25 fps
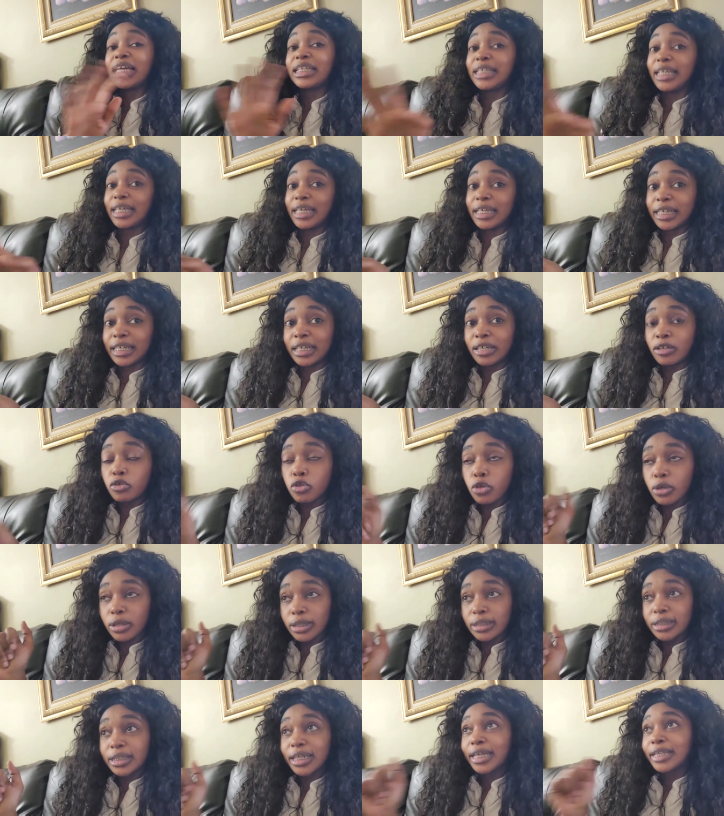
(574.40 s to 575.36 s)
yeah
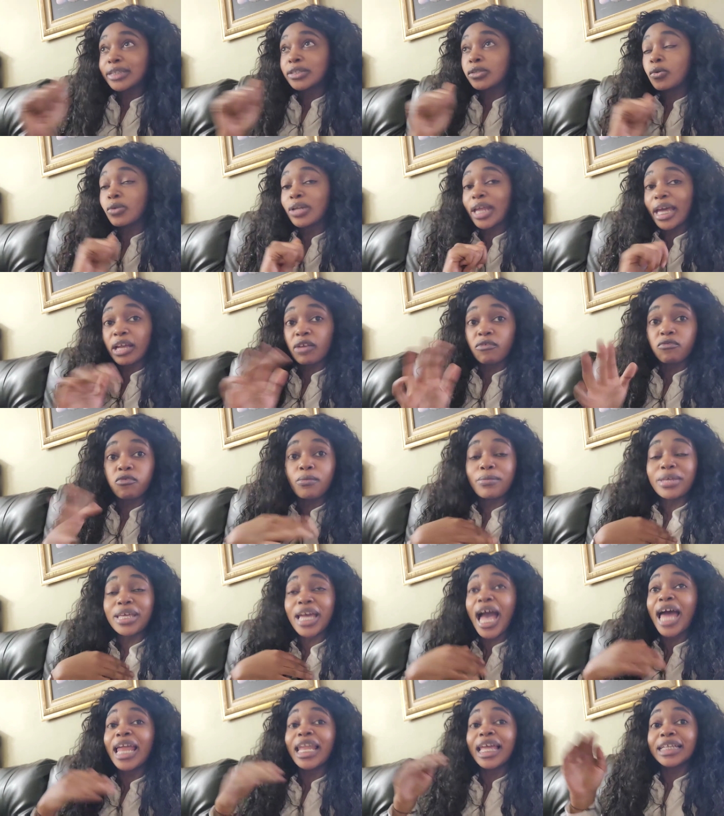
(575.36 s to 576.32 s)
you understand so like for
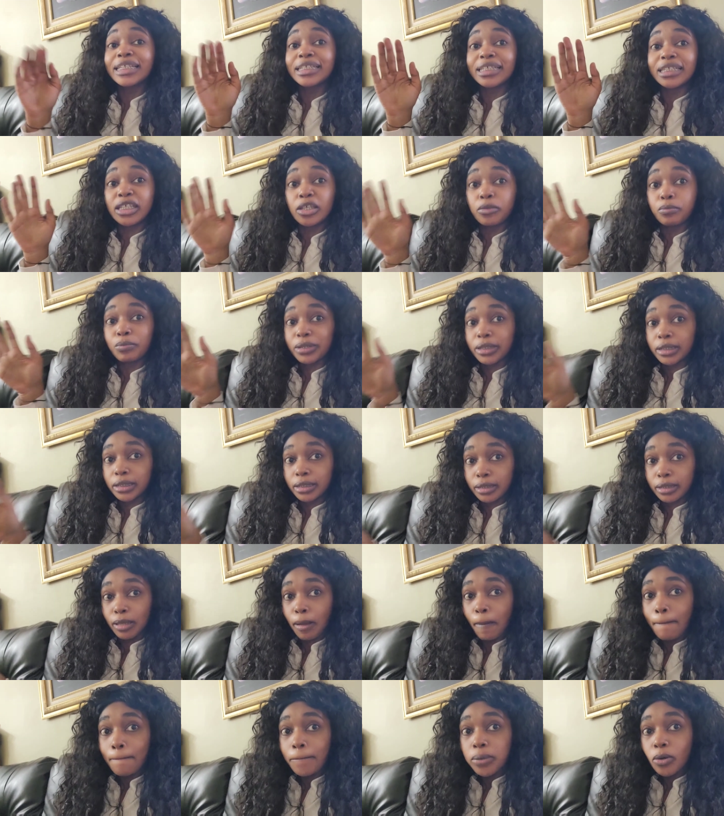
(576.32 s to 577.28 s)
me i like to keep it
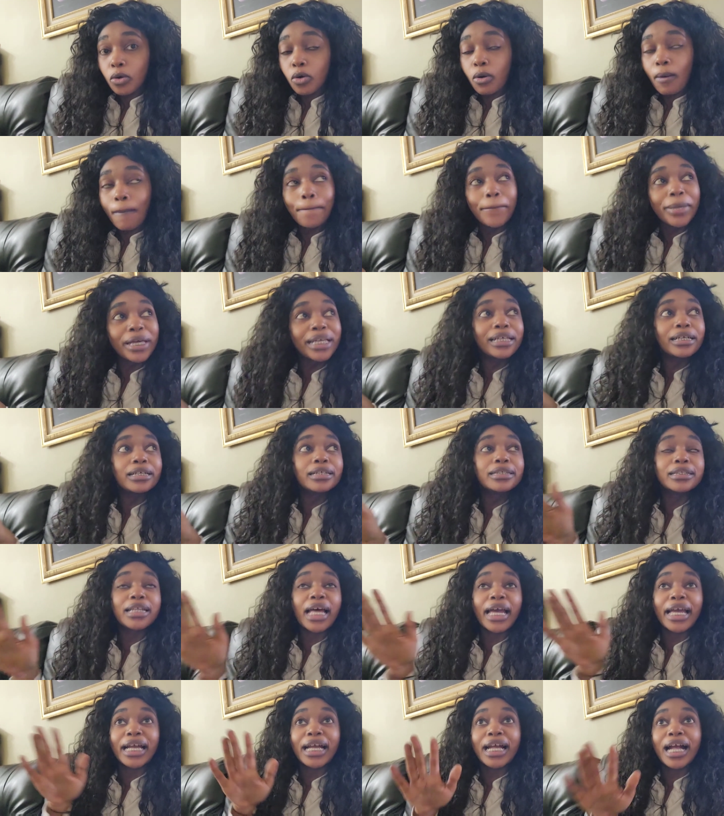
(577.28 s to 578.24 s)
simple because
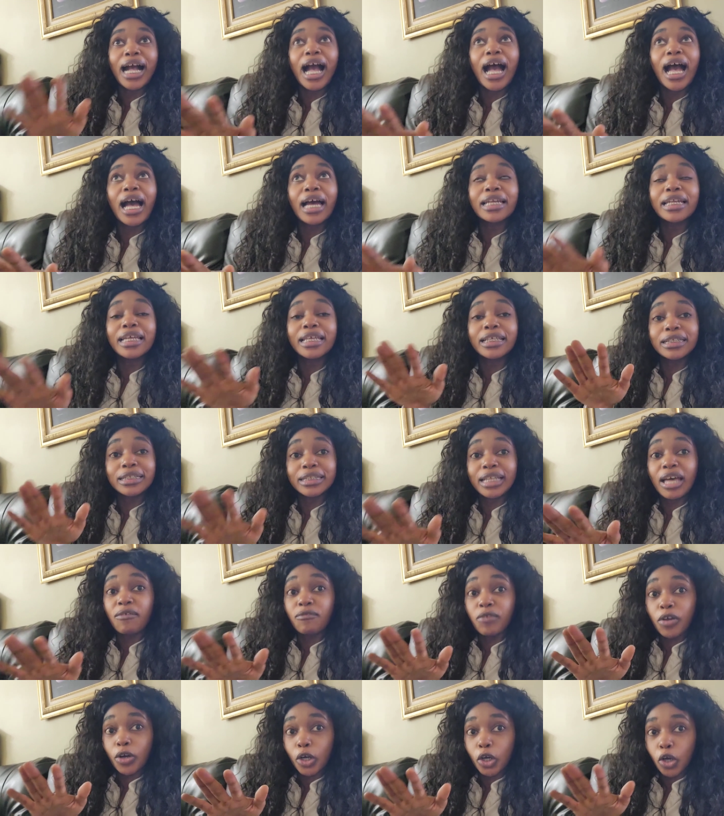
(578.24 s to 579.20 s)
like god he's
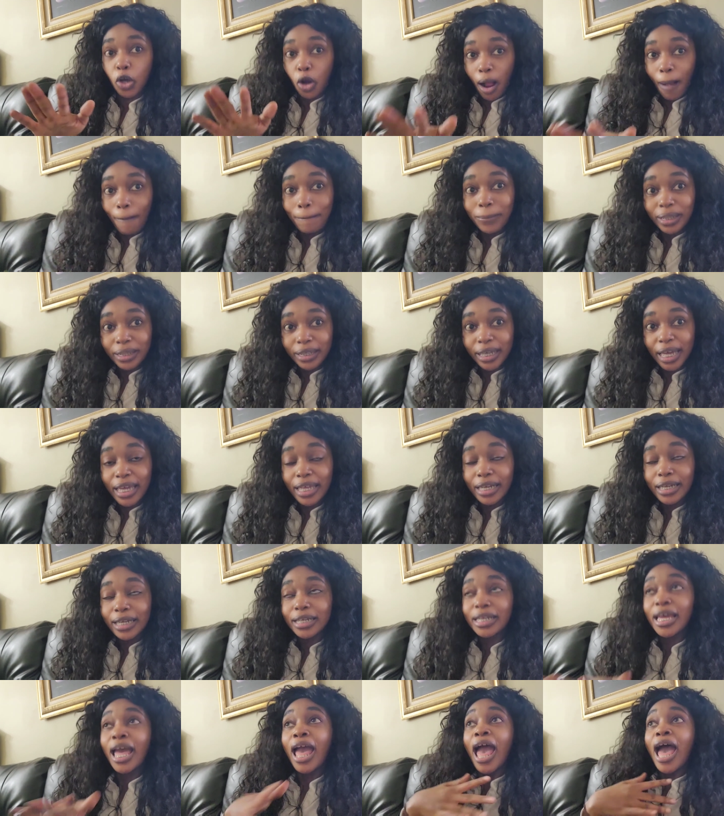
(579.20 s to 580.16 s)
not very
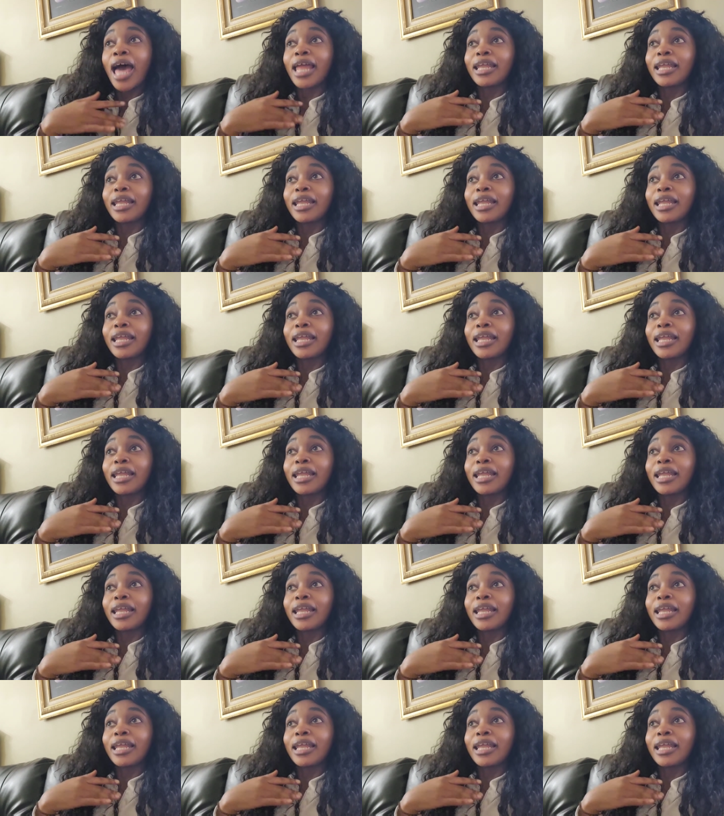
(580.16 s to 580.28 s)
complicated